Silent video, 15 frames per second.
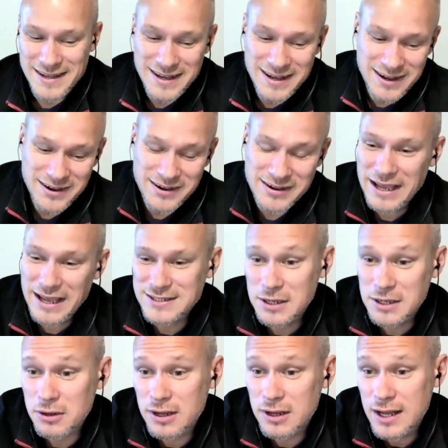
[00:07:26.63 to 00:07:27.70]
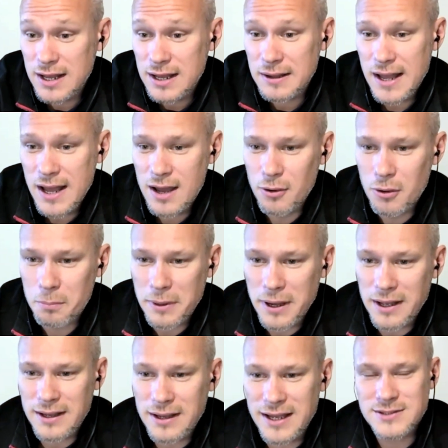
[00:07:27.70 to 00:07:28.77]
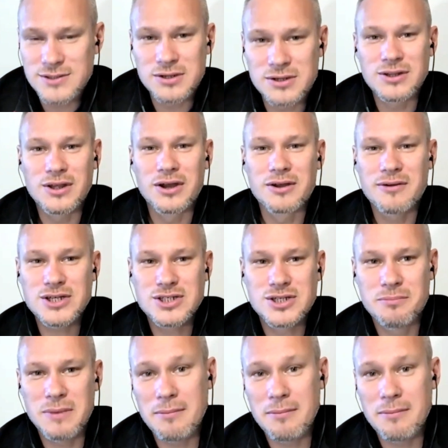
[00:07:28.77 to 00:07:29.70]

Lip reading: Okay, so I hope I answered your question.